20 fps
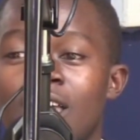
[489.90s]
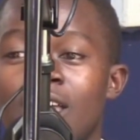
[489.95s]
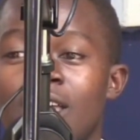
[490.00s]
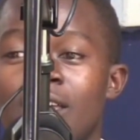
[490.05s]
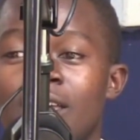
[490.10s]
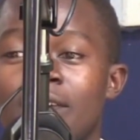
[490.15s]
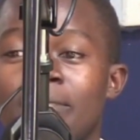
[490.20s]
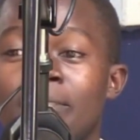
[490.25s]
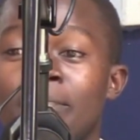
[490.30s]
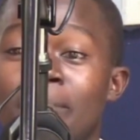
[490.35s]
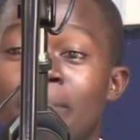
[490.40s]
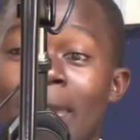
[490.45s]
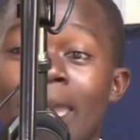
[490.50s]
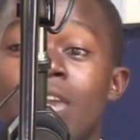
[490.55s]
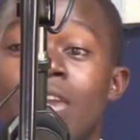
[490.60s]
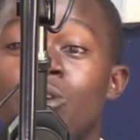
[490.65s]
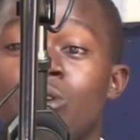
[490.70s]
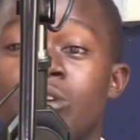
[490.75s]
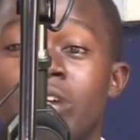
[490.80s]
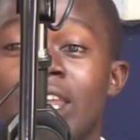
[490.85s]

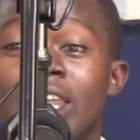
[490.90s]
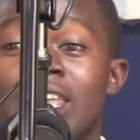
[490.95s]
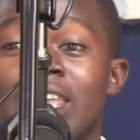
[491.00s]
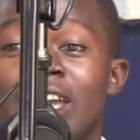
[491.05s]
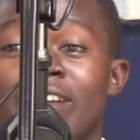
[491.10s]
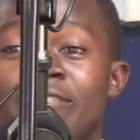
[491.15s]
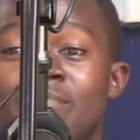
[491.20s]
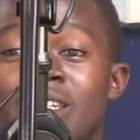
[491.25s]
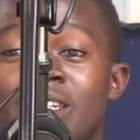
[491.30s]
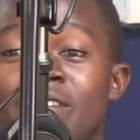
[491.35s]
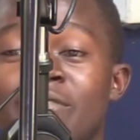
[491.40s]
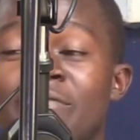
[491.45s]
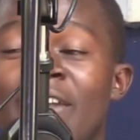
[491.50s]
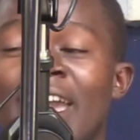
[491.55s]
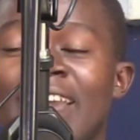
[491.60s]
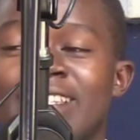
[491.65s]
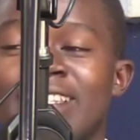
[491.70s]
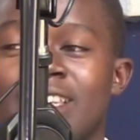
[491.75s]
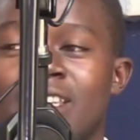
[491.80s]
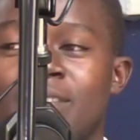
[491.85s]
may already have been
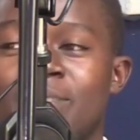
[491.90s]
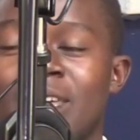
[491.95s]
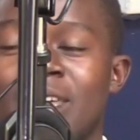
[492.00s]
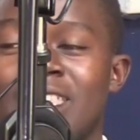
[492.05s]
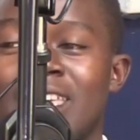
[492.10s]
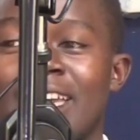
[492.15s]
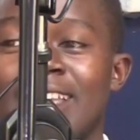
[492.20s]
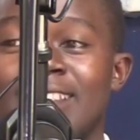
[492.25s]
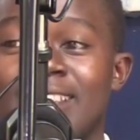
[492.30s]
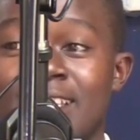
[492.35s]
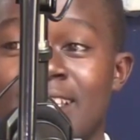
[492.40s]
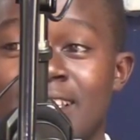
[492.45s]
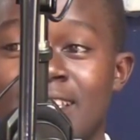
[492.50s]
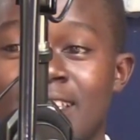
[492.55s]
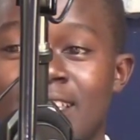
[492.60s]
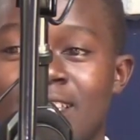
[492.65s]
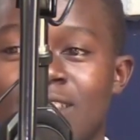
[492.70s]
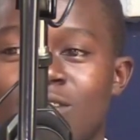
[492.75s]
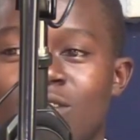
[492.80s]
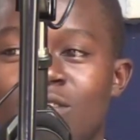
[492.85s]
affected by the
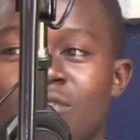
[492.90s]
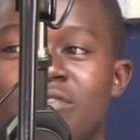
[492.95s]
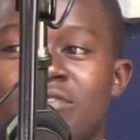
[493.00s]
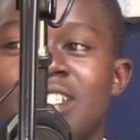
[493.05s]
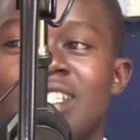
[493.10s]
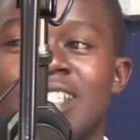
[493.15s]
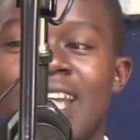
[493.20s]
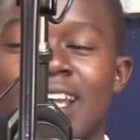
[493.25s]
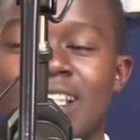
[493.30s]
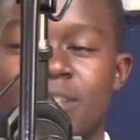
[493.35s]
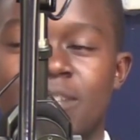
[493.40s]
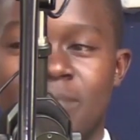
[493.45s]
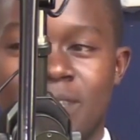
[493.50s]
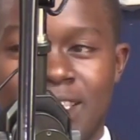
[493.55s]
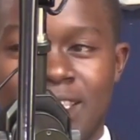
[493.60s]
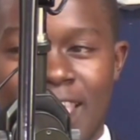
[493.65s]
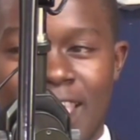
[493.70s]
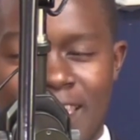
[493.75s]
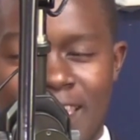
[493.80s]
existence of drugs per se.